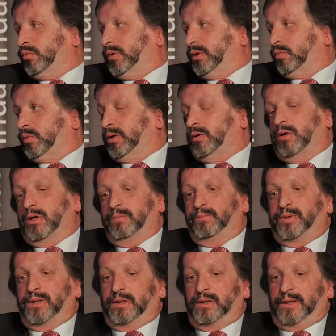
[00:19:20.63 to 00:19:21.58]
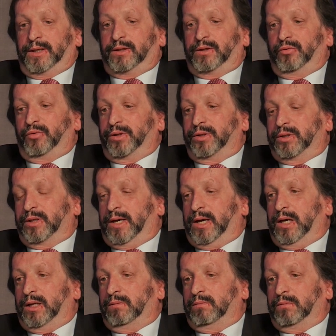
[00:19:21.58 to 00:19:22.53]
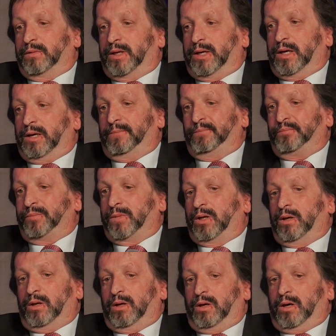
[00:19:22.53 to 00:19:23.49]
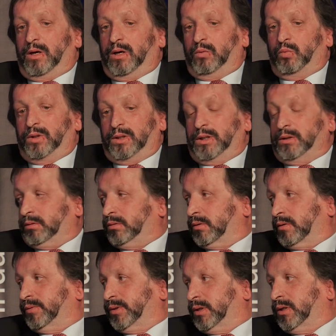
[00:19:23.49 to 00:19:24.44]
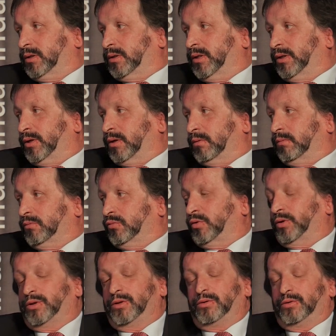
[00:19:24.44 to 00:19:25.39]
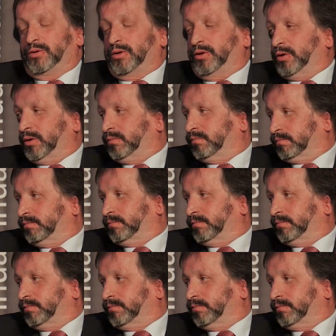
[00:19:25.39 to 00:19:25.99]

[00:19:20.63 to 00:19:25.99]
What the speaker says: We can't be ignorant, and we need to obviously continue to learn.